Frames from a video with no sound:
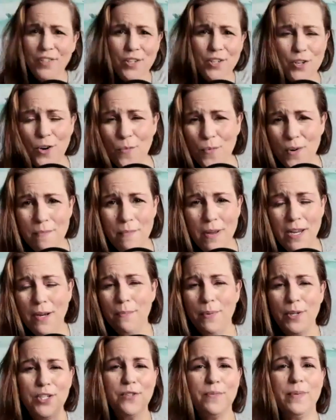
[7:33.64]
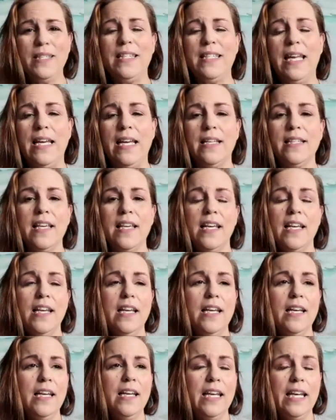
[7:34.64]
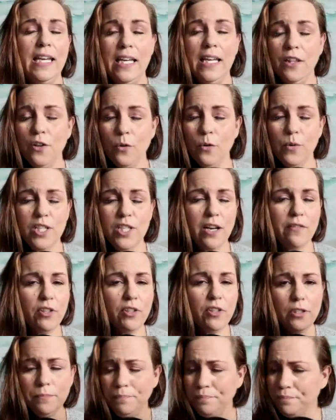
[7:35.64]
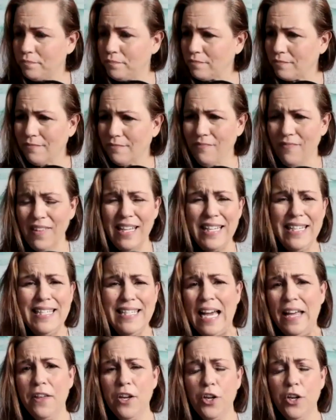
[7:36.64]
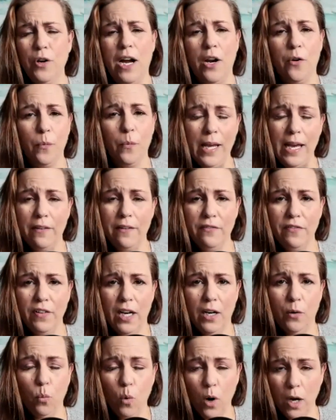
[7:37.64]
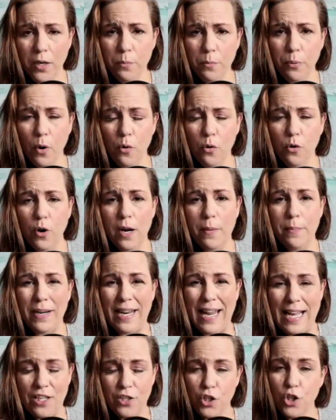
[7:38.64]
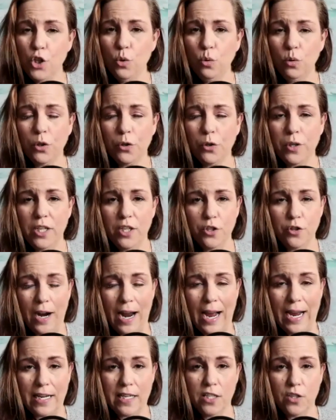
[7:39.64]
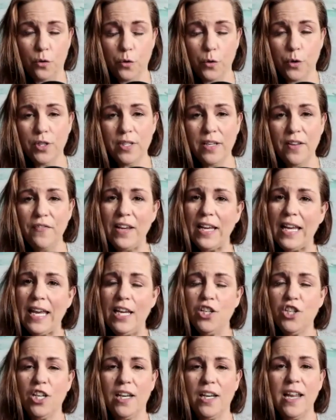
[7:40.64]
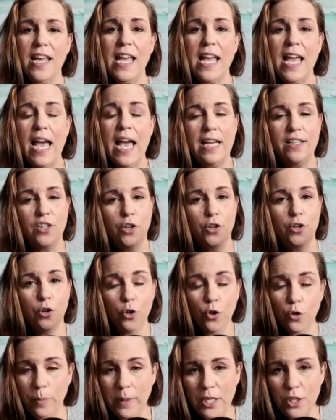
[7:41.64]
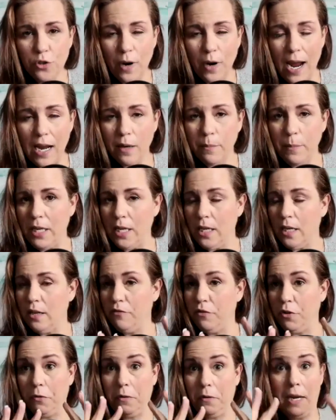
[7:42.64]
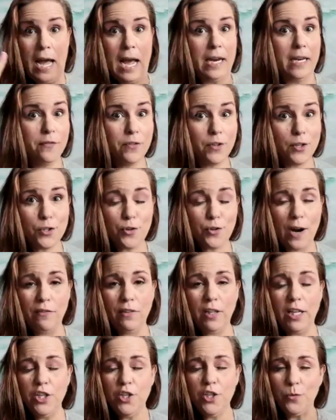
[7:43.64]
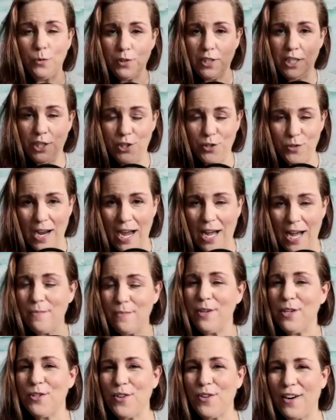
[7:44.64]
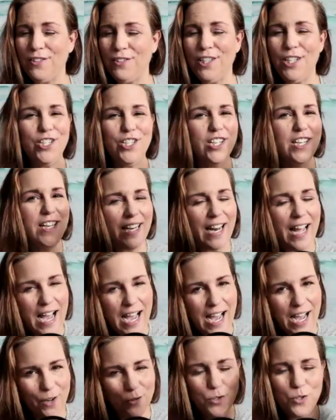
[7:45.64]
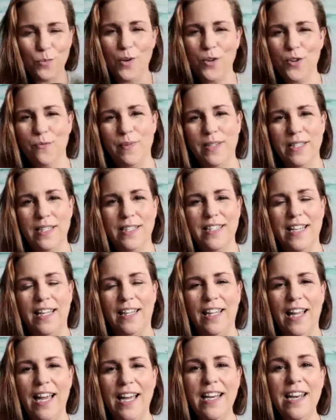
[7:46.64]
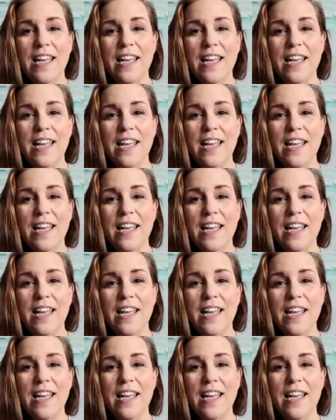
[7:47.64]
don't want to make a bunch of mistakes, either, whichever side that you're on, we have one program, but it has two learning tracks. So Careers on Vacation has a newbie track, meaning if you're not even a travel agent, we'll teach you how to be a travel agent and how to run your business online.